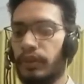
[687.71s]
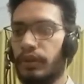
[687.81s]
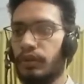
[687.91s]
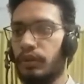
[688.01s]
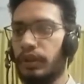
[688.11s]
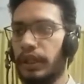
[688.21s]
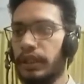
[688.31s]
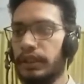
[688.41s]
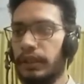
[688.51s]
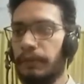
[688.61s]
So
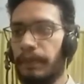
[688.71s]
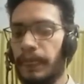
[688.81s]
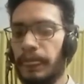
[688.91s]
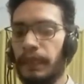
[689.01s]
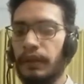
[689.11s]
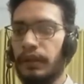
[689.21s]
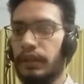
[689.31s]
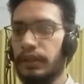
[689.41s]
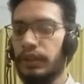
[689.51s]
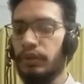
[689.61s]
dataset
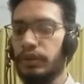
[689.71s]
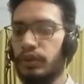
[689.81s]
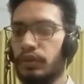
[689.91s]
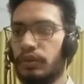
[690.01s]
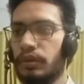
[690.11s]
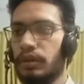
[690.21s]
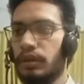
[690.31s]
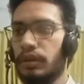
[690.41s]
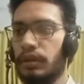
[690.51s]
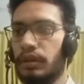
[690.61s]
is equals to
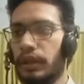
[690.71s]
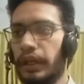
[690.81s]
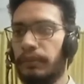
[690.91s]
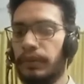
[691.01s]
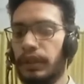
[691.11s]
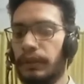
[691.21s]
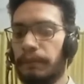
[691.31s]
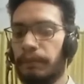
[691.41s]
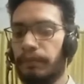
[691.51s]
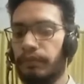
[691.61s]
np
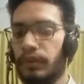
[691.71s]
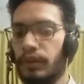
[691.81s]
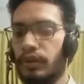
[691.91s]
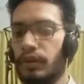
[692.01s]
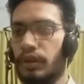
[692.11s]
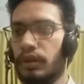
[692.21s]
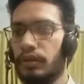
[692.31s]
dot,